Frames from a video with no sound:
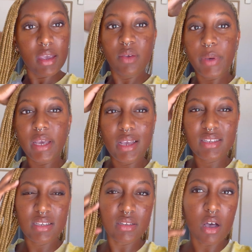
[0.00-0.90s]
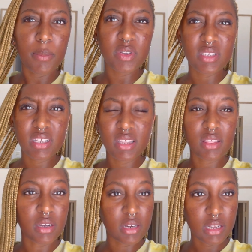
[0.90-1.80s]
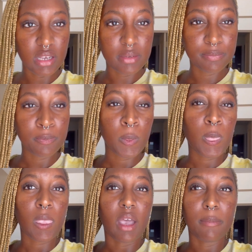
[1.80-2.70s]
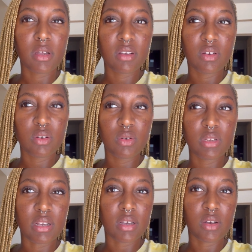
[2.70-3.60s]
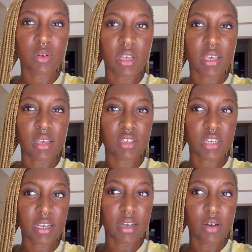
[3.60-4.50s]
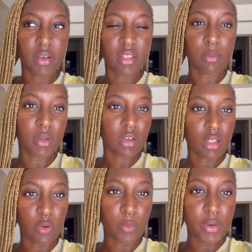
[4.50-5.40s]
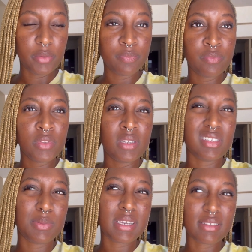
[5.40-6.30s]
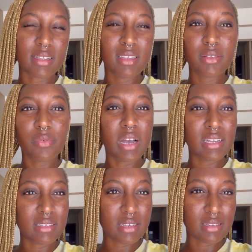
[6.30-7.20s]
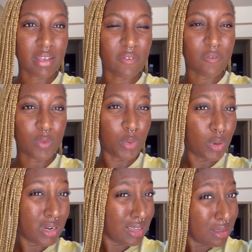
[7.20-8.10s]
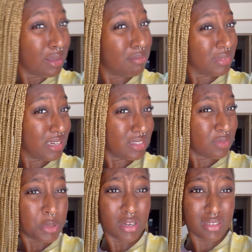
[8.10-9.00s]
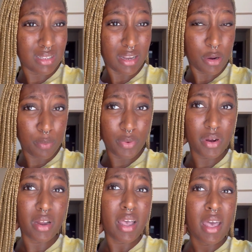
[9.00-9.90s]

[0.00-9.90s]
Anyways, it's almost 1030. I'm gonna go down and check out and I'm gonna call it Uber just because I think the ride takes like 40 minutes from here to the airport.